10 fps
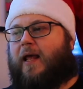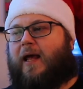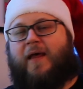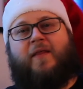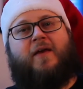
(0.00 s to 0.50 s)

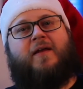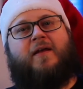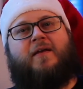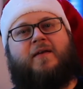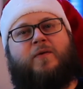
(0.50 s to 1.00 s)
and then
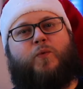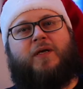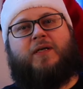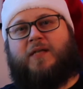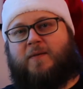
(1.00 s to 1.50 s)
he
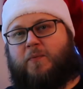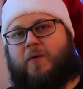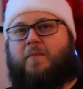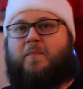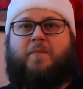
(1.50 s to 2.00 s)
wakes up
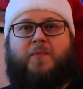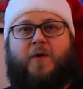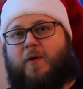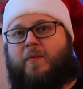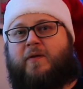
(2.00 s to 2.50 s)

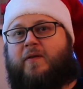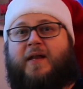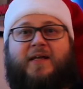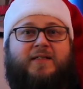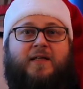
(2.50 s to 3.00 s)
probably the
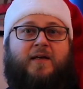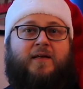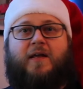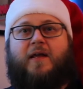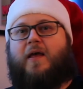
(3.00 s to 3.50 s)
next
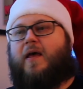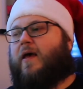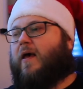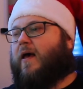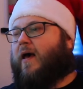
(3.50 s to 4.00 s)
day,
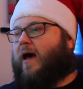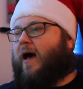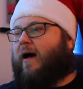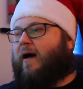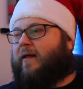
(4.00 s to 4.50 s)

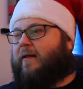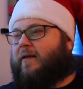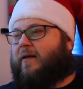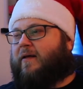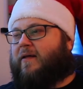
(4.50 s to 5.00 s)
and
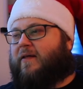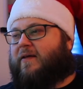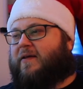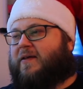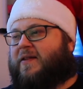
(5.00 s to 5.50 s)

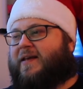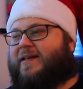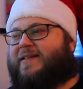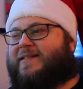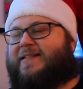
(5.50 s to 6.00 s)

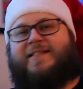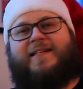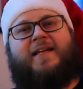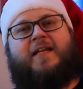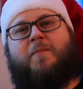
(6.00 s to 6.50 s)
they
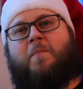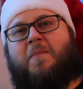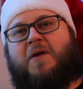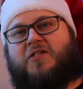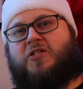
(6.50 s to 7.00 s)
send him a
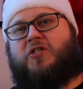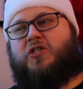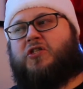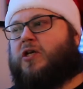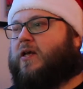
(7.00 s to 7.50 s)

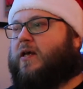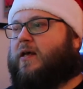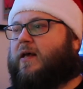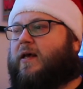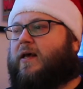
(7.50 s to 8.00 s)
message
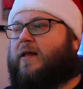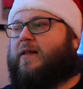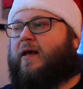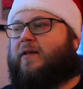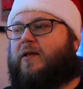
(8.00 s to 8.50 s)

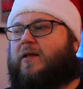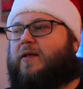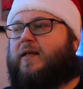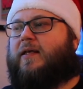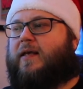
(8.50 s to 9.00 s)
that
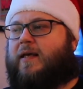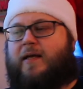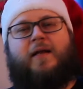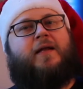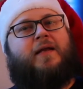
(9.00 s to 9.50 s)

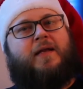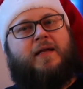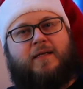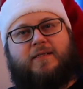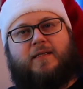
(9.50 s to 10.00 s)
kill
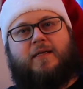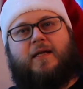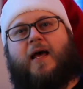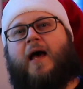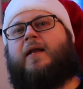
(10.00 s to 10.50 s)
Nyx
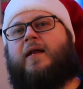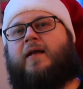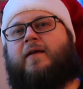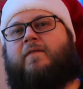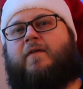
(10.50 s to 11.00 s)
and
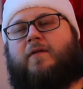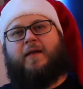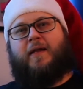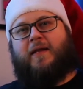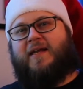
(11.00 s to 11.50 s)
live.
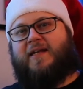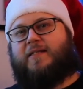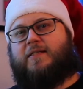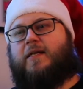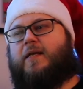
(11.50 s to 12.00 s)

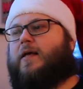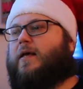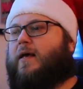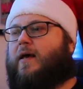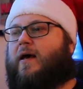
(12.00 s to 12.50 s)
Nyx
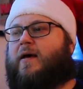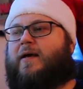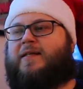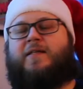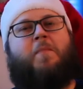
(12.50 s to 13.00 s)

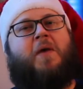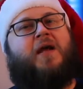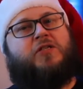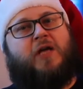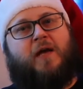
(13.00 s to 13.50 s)
is the main
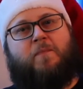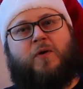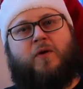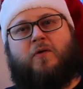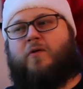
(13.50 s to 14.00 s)

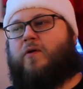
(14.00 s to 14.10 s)
champion